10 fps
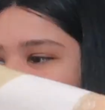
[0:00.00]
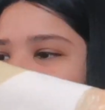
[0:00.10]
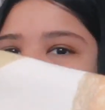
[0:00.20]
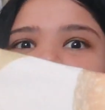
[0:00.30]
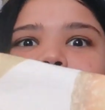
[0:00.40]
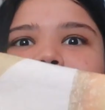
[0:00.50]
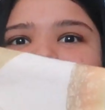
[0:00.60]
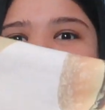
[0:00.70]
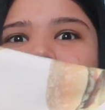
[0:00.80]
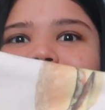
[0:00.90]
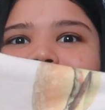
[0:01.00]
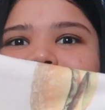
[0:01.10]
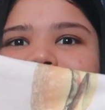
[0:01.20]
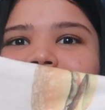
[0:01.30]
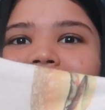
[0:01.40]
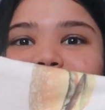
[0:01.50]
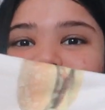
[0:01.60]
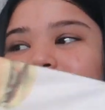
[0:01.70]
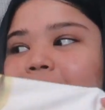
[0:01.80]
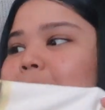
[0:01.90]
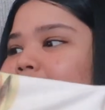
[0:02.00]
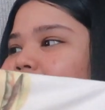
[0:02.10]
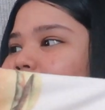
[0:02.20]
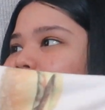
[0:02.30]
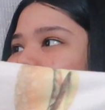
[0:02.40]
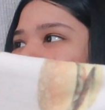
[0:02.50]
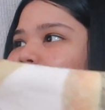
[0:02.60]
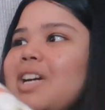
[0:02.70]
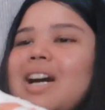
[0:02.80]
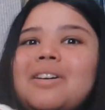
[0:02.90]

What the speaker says: tacos, burgers and chips all over it.